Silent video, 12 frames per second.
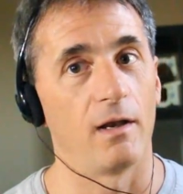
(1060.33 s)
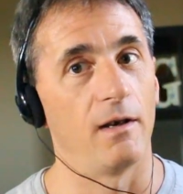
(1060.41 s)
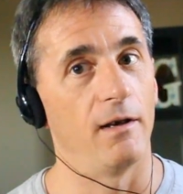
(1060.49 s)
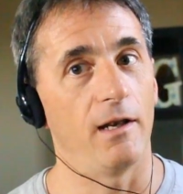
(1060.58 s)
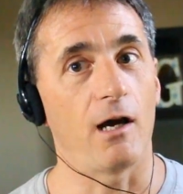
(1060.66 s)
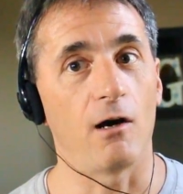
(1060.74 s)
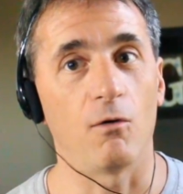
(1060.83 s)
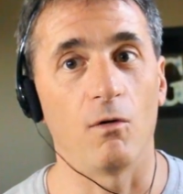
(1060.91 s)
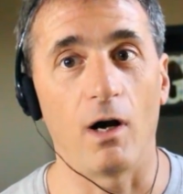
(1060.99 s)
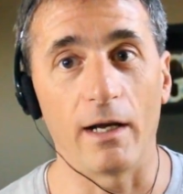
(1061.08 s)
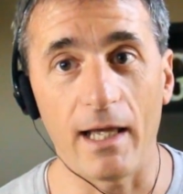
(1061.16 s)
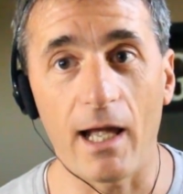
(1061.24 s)
Now,
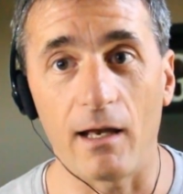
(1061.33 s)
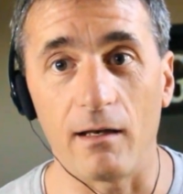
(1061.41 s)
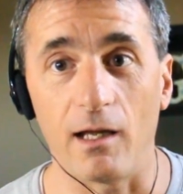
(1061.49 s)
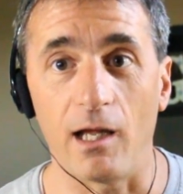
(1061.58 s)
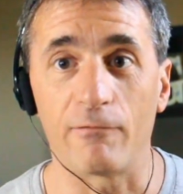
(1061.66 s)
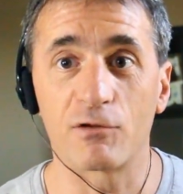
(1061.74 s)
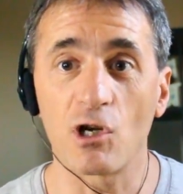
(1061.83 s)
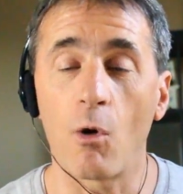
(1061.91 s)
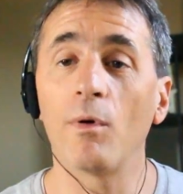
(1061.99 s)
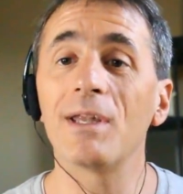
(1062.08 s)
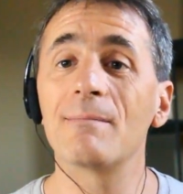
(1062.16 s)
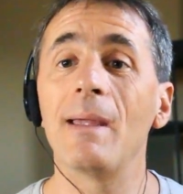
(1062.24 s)
again, if
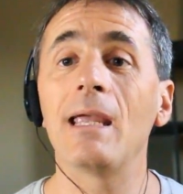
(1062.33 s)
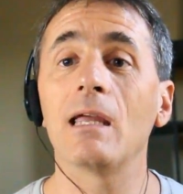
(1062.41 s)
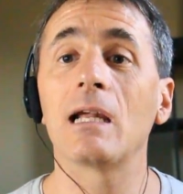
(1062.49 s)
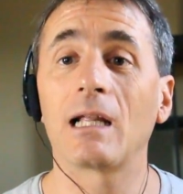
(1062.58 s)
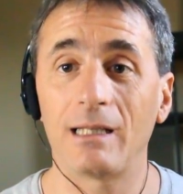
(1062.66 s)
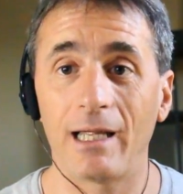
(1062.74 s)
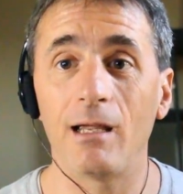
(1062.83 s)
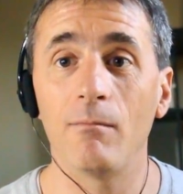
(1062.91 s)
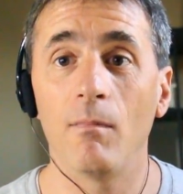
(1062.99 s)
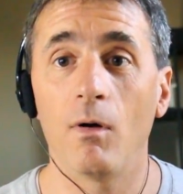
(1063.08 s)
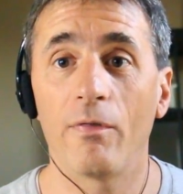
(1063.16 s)
someone is making a claim